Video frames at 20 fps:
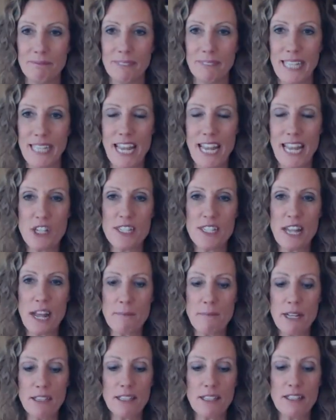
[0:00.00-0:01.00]
Okay, just
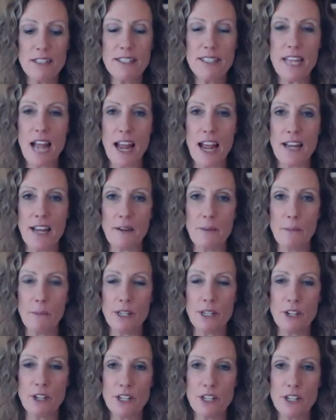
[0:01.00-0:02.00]
send me a little done
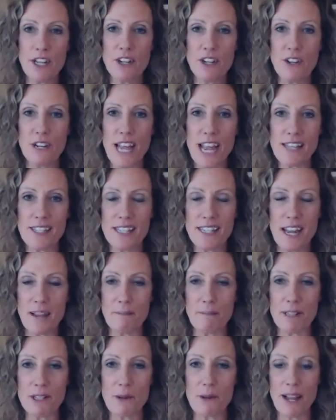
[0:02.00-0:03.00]
when you're done your yes
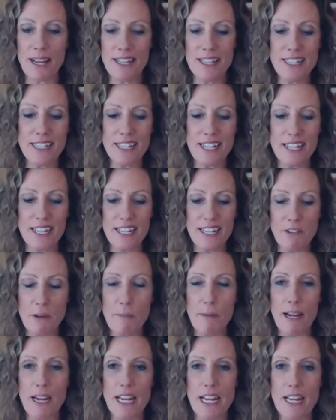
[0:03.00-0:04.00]
statement so I can see that
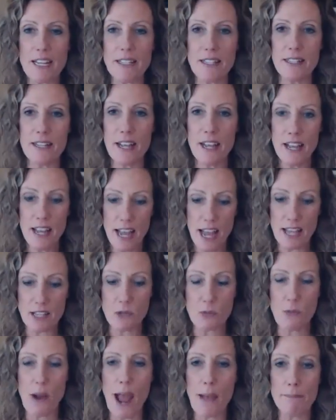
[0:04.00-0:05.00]
everybody
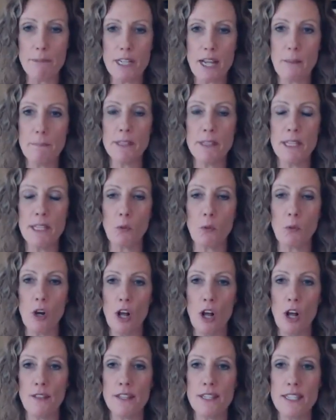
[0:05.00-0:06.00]
has wrapped up and then we're
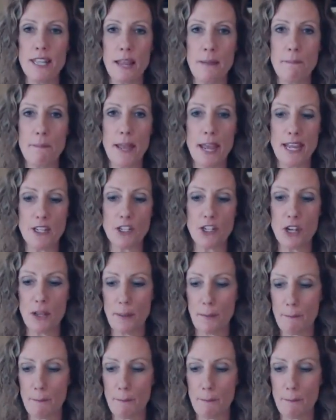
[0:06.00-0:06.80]
all on the same page.